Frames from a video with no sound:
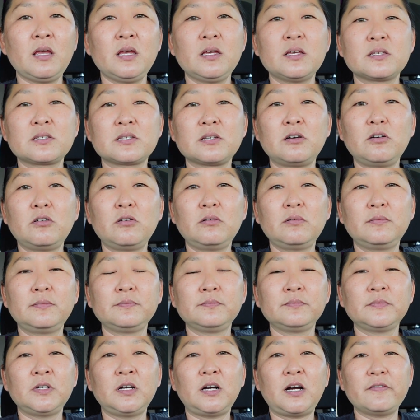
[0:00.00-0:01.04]
So
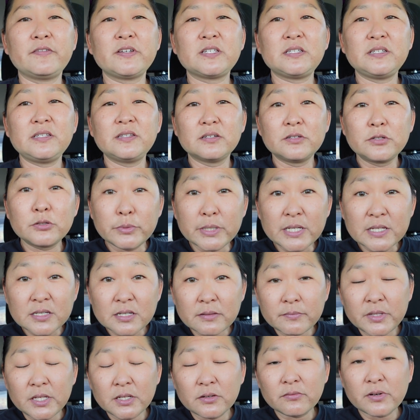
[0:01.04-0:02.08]
obviously they're doing
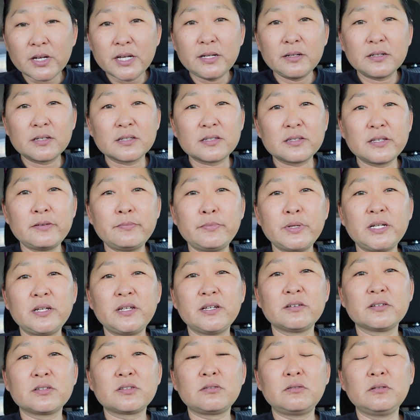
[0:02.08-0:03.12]
something right, because they've been
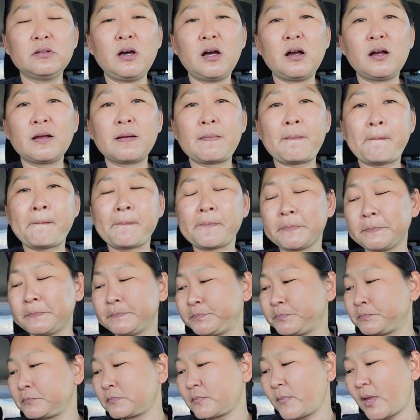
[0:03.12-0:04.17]
here so long.
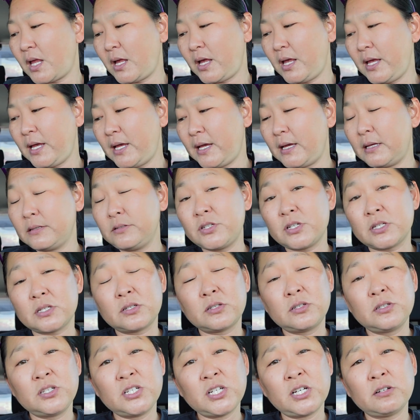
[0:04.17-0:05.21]
And
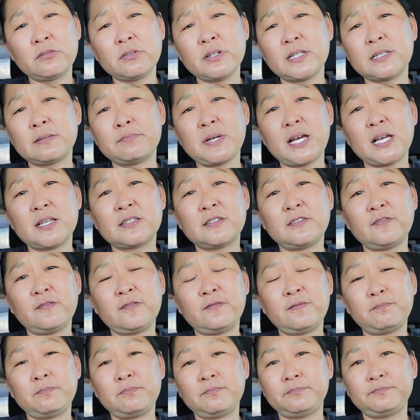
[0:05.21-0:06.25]
just generous, massive
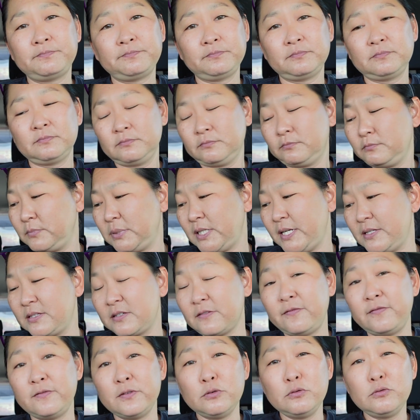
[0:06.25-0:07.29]
plates
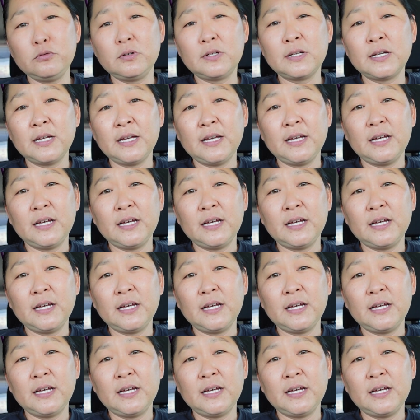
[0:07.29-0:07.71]
of food.